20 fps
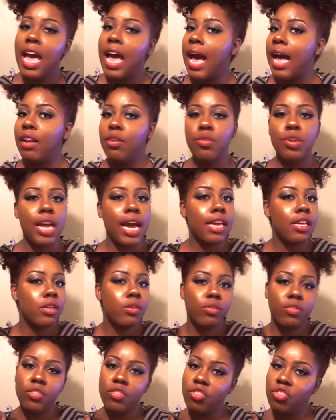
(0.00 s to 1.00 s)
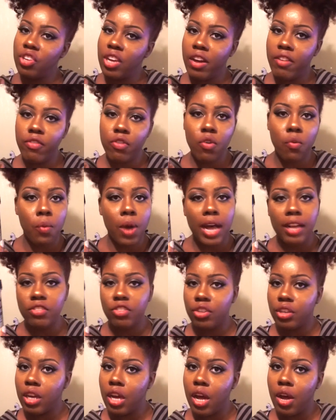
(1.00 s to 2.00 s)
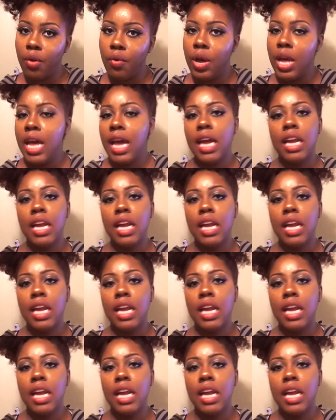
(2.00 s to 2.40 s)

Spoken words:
I do not use this gel for wash and go,